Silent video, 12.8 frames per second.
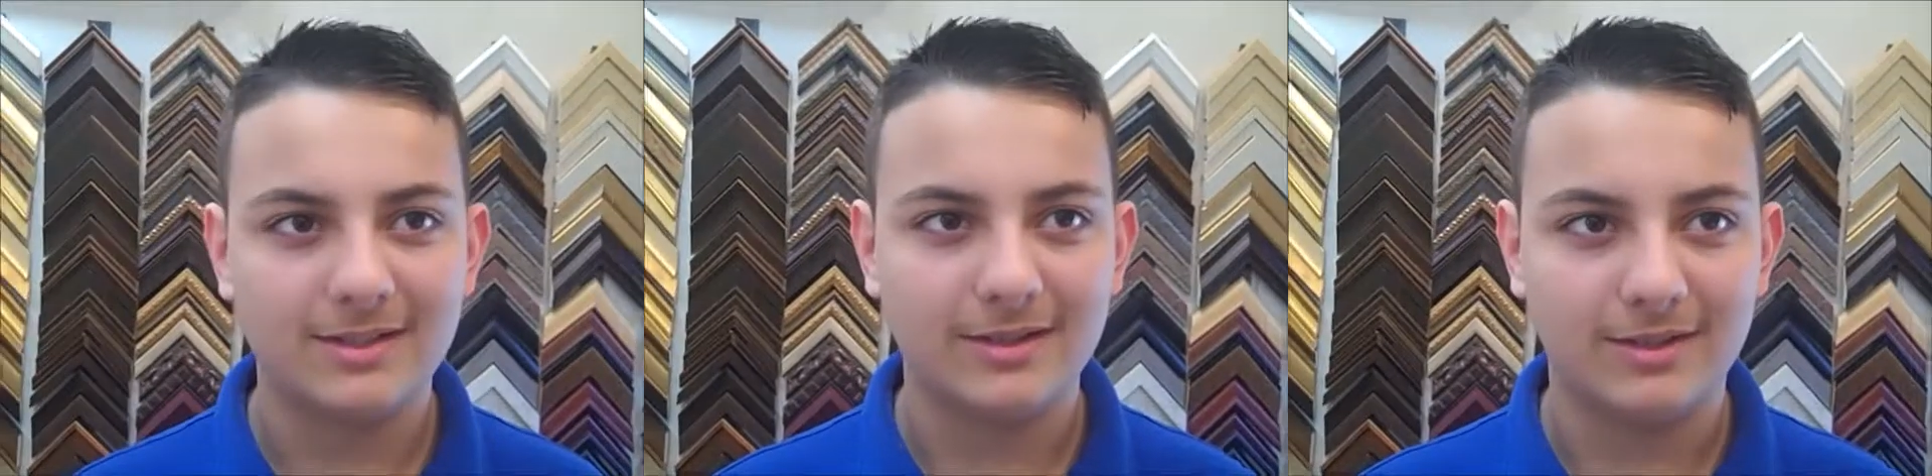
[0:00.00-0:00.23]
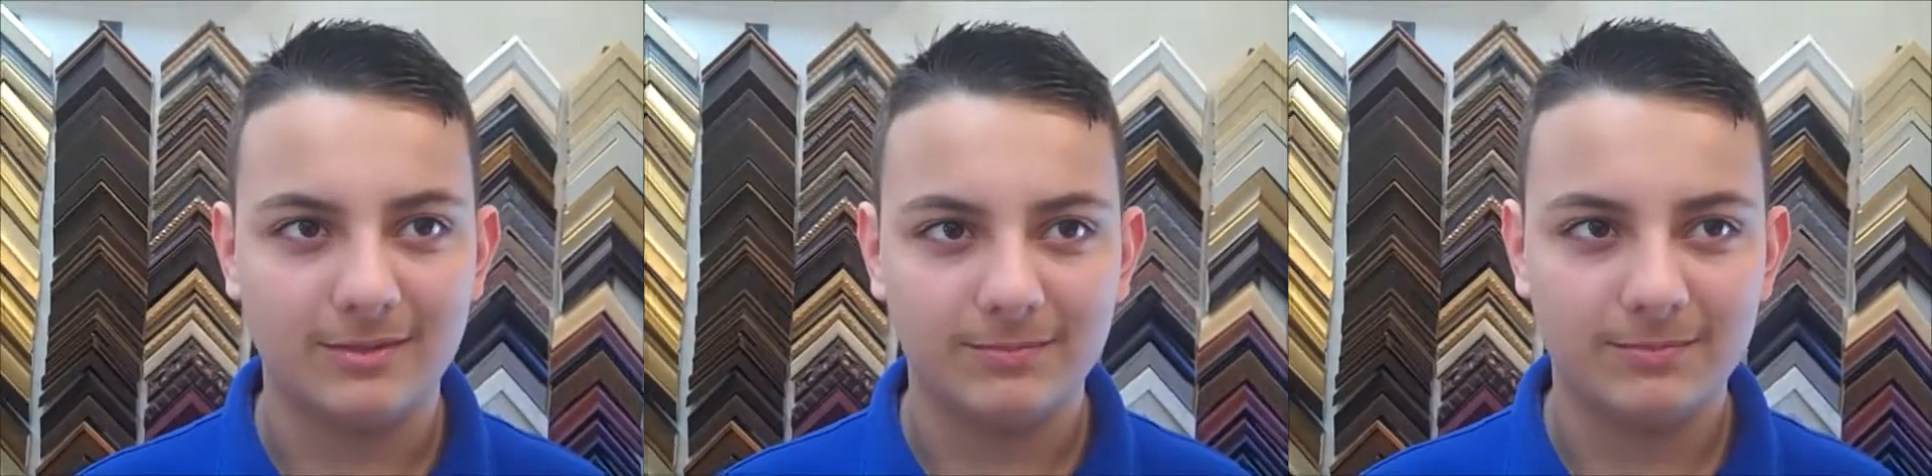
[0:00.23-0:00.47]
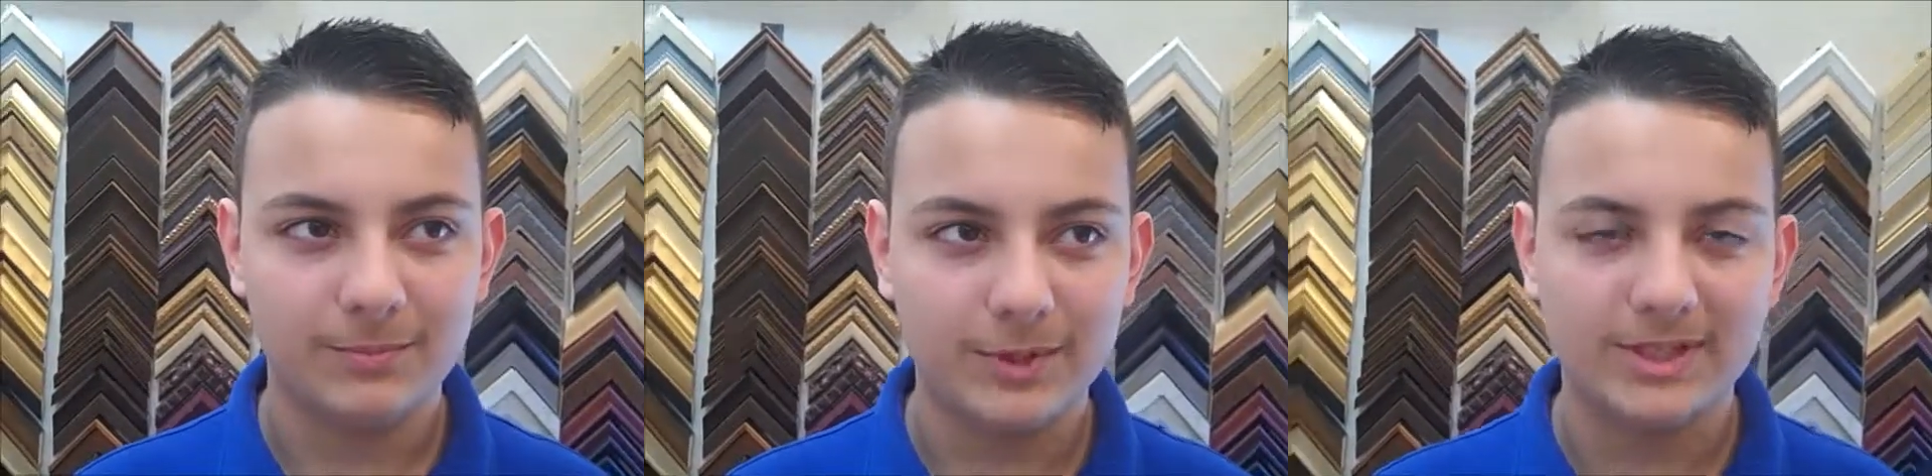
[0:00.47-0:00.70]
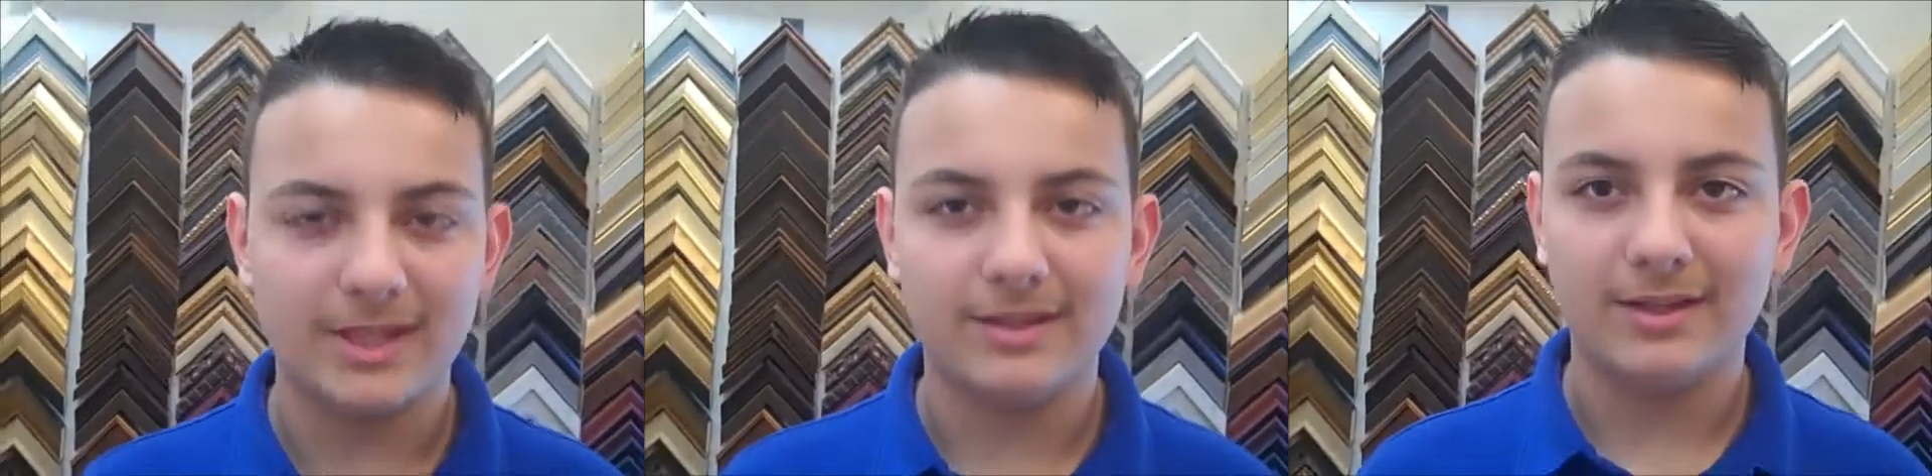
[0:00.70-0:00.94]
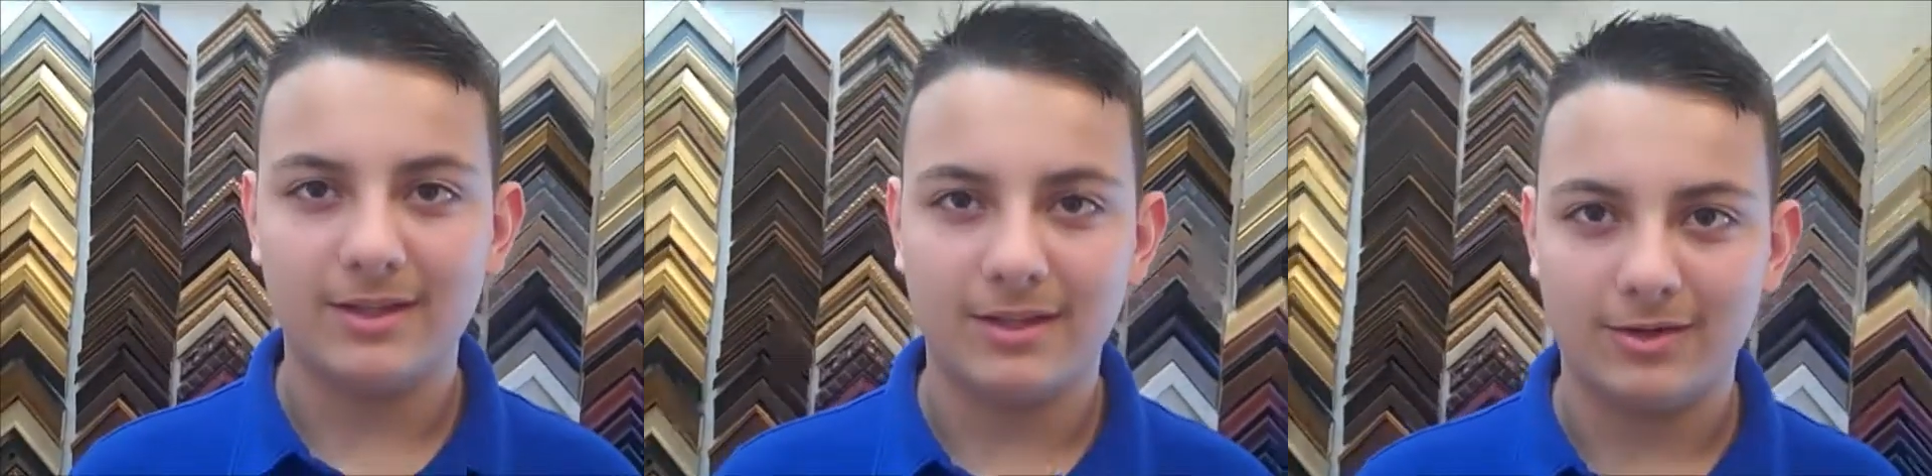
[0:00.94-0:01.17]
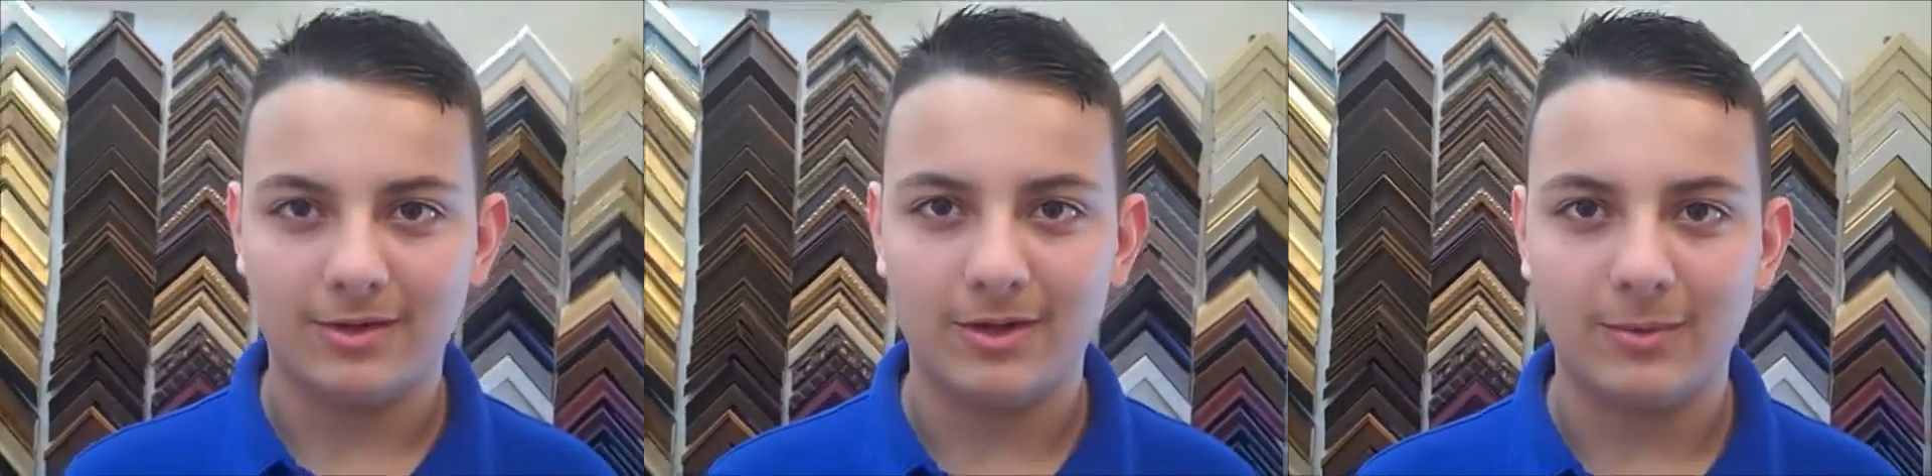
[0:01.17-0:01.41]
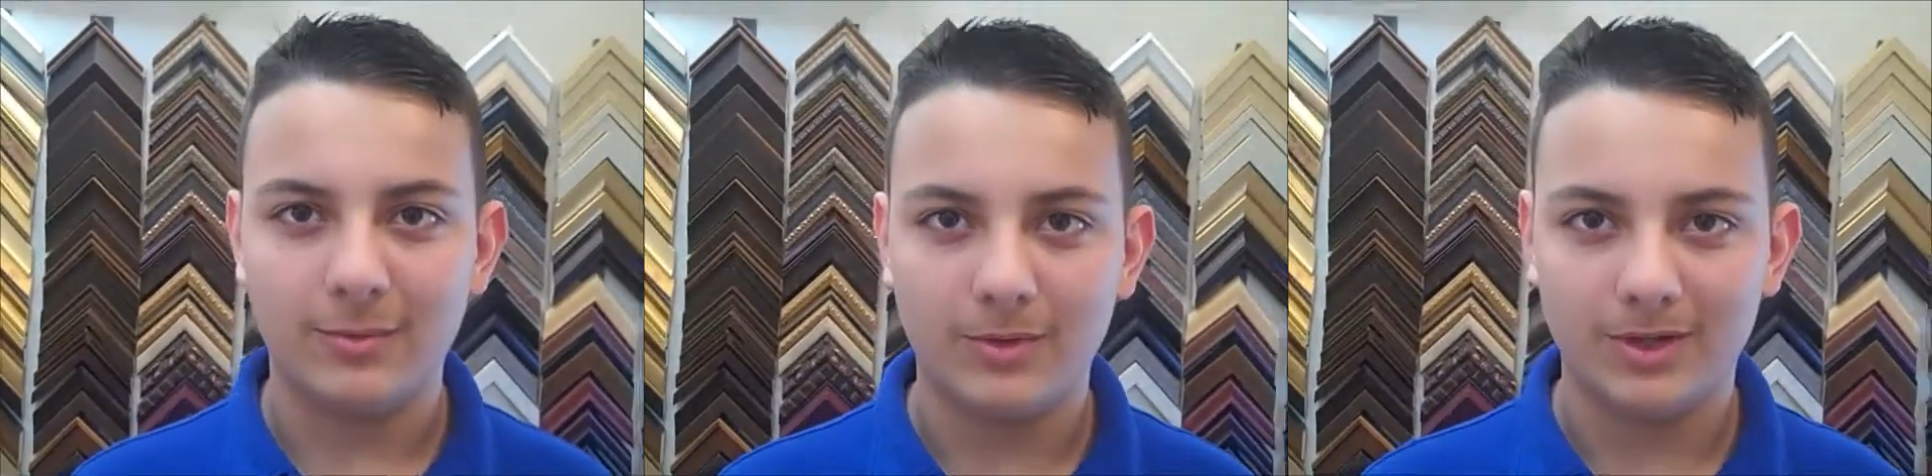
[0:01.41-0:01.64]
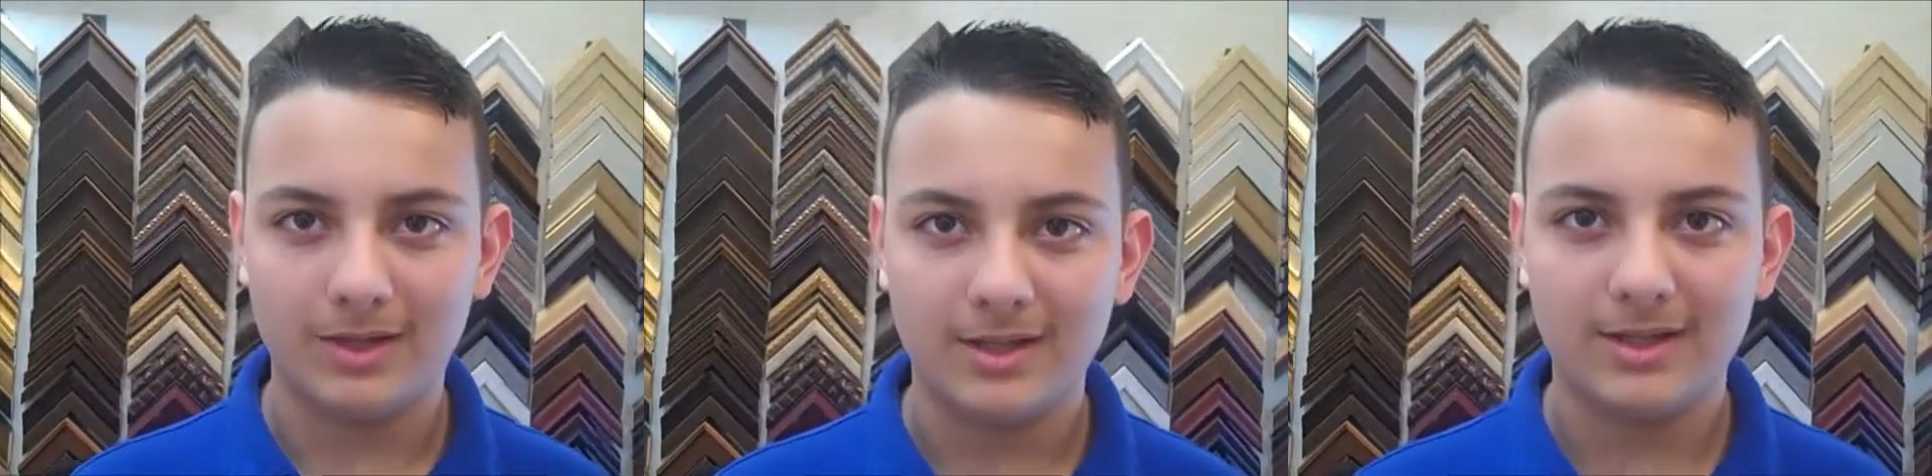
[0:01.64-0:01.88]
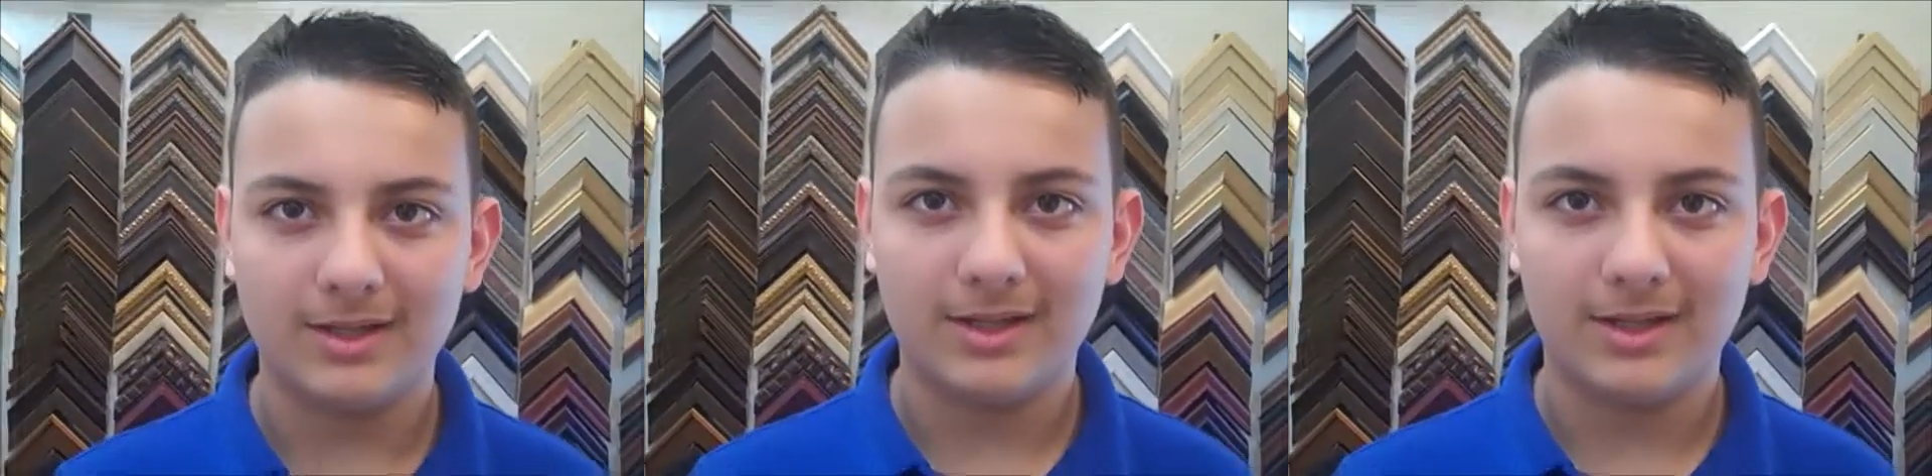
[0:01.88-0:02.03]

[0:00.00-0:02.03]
to present their artwork